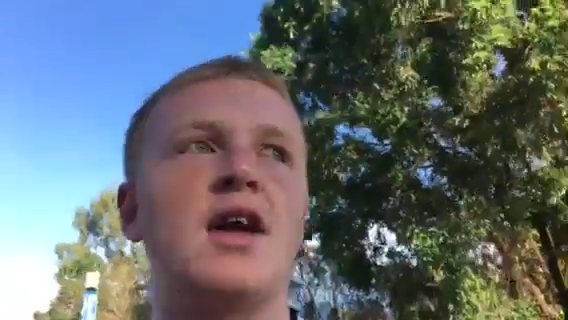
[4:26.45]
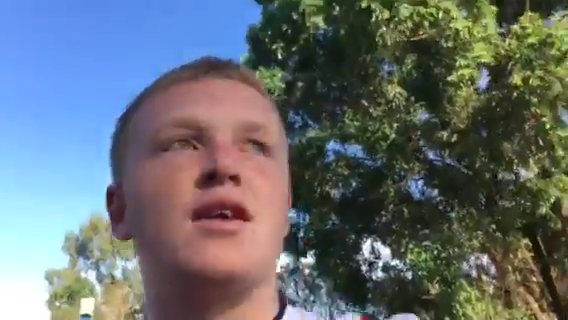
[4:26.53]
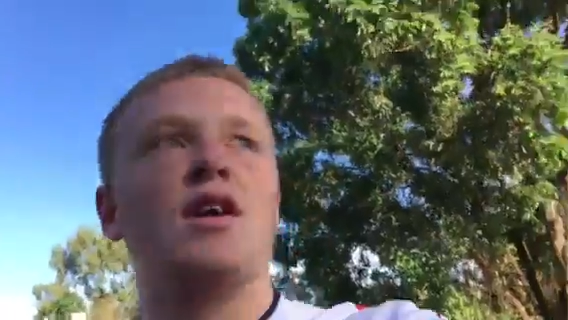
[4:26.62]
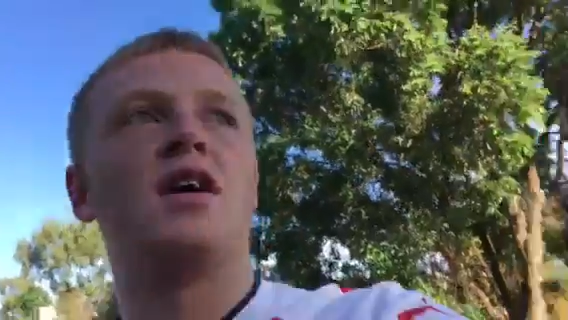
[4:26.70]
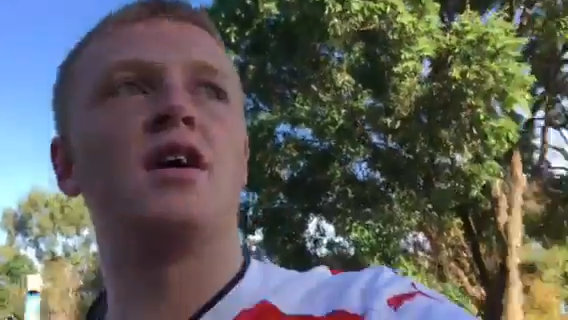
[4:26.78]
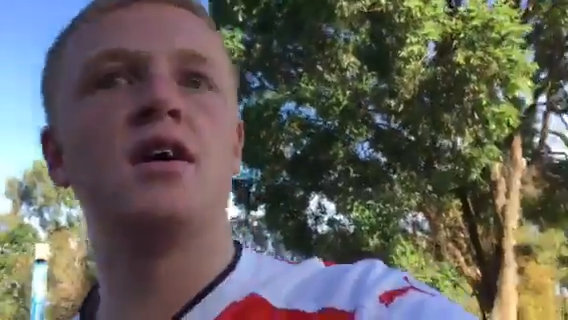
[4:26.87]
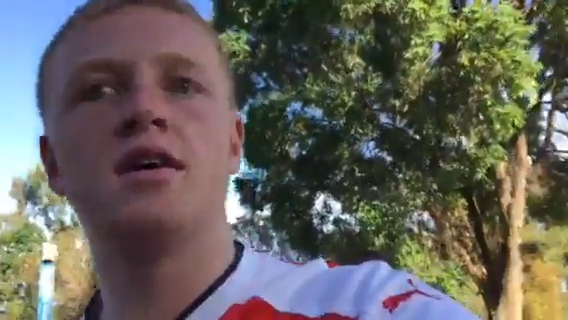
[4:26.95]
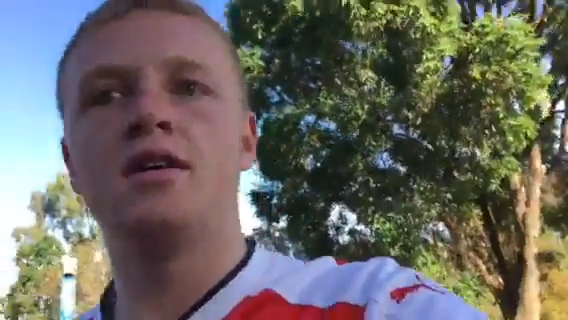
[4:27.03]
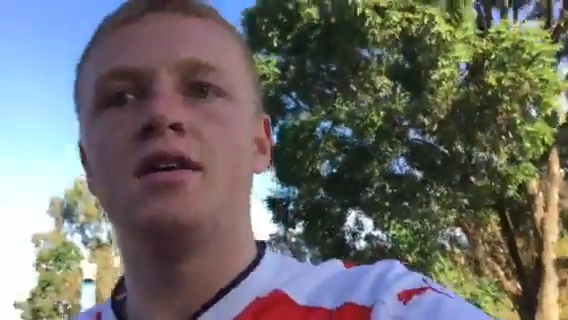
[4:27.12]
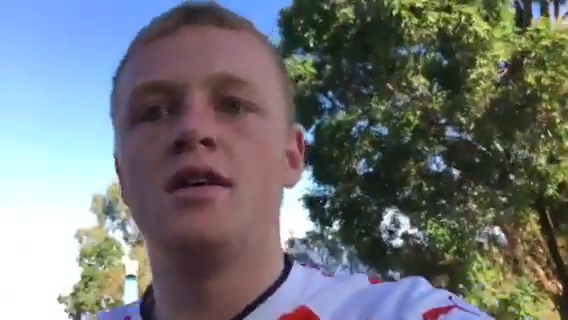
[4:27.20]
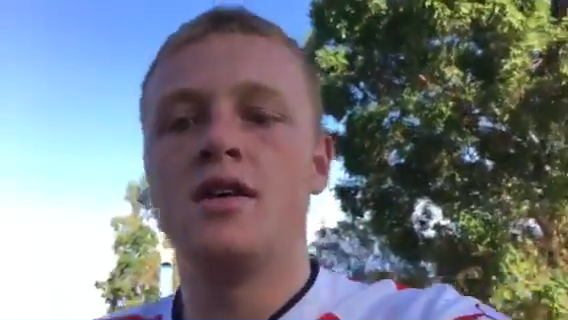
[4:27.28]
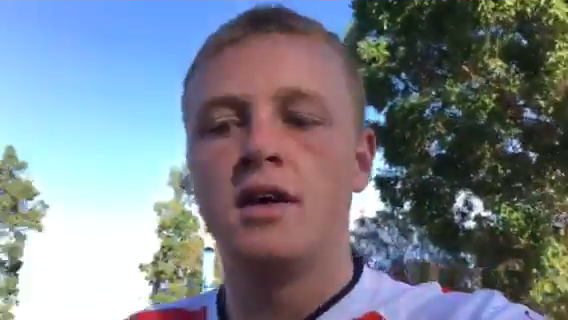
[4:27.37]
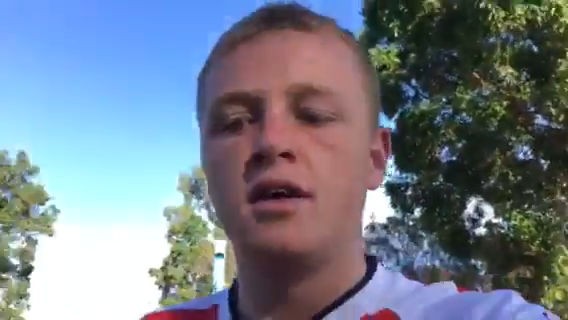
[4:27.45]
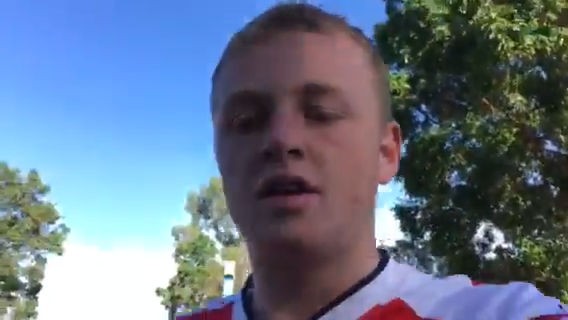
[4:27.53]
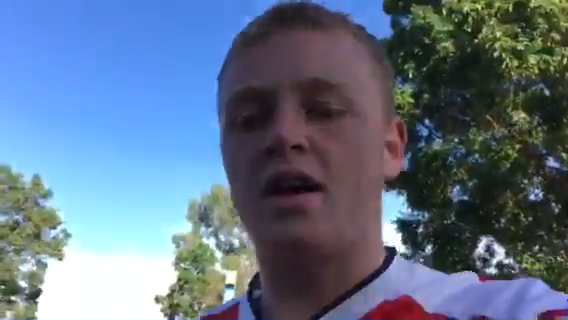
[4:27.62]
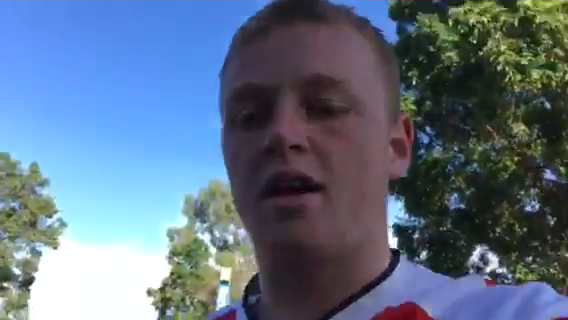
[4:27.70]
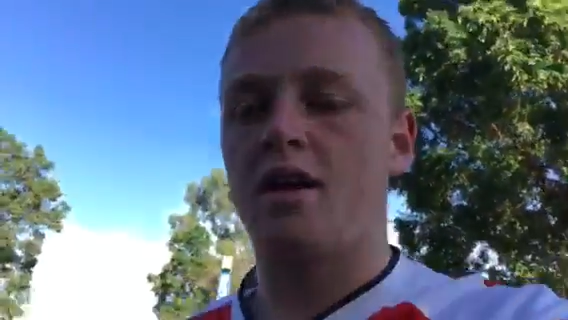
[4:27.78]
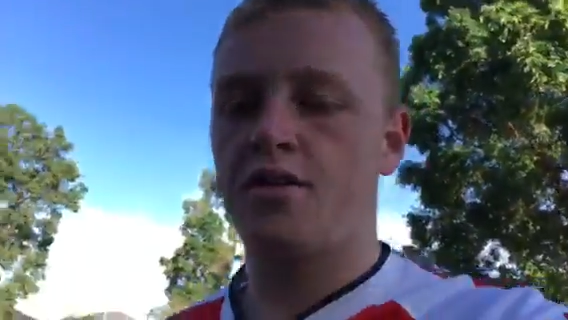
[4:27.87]
And how
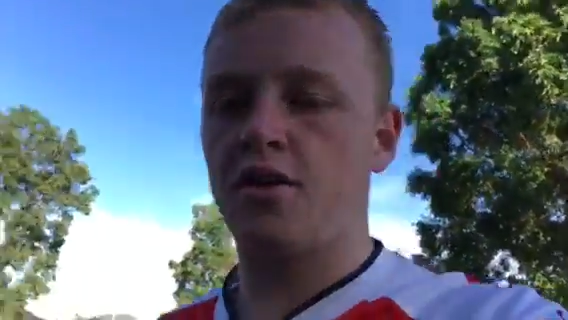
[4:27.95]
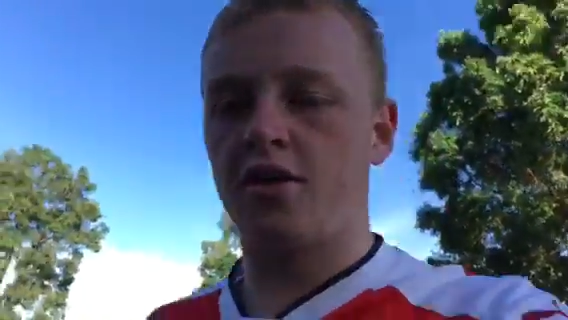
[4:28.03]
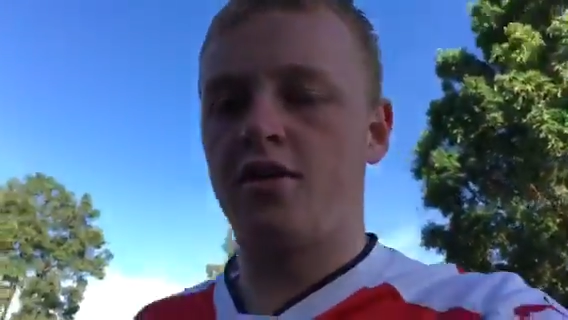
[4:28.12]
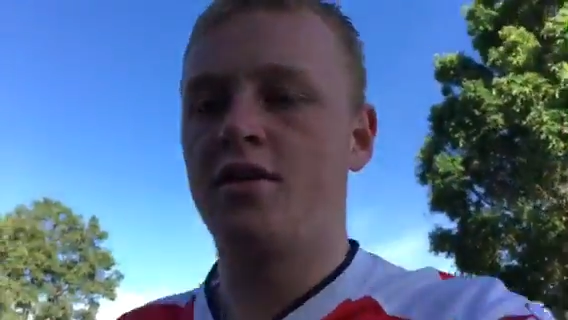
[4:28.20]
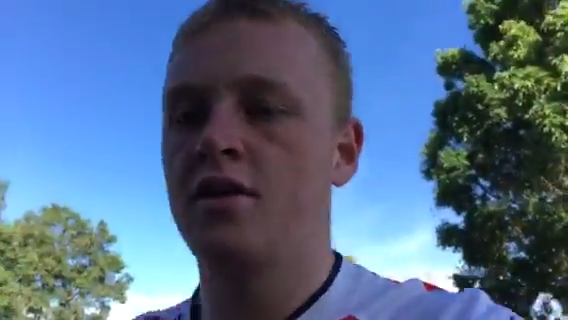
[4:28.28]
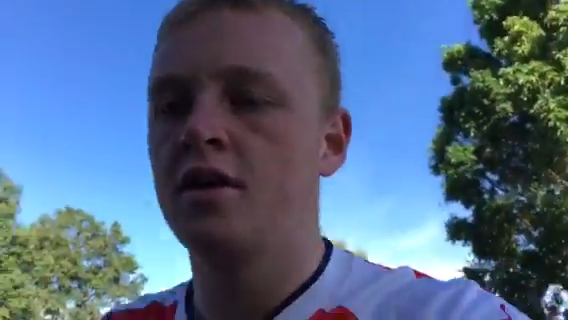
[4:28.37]
was the